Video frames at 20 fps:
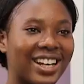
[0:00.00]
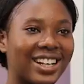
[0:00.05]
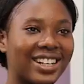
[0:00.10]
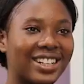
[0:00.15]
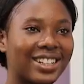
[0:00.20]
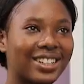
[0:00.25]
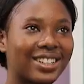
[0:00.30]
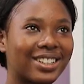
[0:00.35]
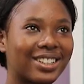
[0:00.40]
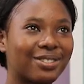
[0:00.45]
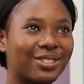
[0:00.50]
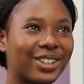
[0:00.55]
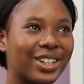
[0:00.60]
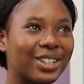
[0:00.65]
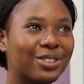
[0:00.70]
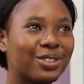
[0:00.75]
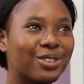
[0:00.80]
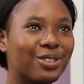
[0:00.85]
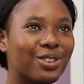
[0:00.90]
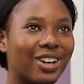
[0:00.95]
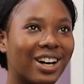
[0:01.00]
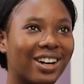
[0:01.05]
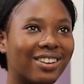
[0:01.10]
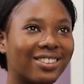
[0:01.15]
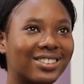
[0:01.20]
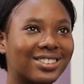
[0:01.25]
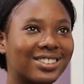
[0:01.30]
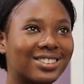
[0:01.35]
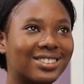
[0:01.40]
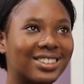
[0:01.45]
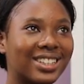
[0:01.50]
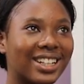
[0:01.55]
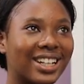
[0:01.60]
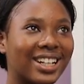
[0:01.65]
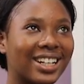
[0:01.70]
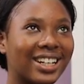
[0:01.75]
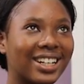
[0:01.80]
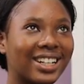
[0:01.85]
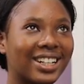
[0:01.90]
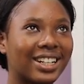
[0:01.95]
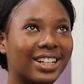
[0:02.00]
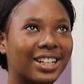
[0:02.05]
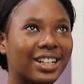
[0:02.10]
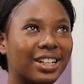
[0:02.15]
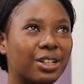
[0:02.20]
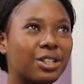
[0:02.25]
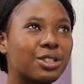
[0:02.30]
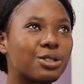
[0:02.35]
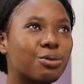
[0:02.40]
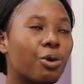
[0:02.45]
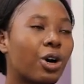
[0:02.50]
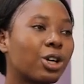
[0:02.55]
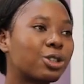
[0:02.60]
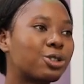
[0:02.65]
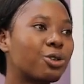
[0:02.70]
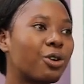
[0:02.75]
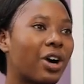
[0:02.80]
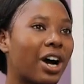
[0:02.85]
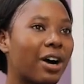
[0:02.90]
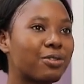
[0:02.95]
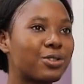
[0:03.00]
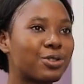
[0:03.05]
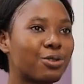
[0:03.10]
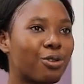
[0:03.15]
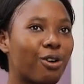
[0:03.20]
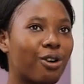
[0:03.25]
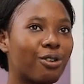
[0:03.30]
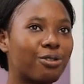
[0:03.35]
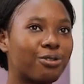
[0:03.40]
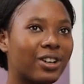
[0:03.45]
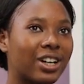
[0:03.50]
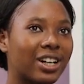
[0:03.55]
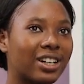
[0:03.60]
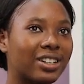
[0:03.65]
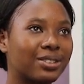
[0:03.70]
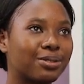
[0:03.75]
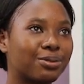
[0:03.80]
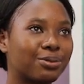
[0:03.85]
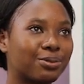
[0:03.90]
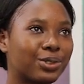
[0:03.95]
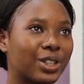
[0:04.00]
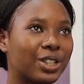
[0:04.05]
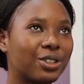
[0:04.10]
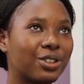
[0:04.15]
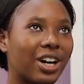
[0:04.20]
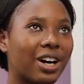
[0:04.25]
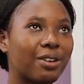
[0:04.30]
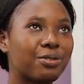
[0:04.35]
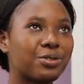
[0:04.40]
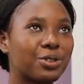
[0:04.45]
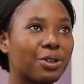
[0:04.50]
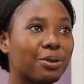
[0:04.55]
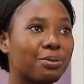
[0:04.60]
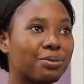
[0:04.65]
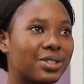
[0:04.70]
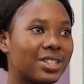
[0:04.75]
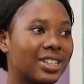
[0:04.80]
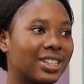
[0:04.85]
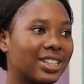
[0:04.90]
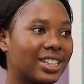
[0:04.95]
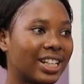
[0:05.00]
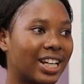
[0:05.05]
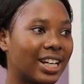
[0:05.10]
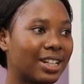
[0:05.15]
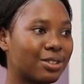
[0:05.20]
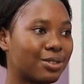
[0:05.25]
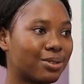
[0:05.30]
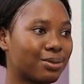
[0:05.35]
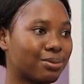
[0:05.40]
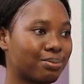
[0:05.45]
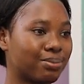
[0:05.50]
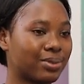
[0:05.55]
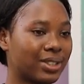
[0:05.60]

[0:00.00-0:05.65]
like when you go out there, it's what you have to offer. When you have something there to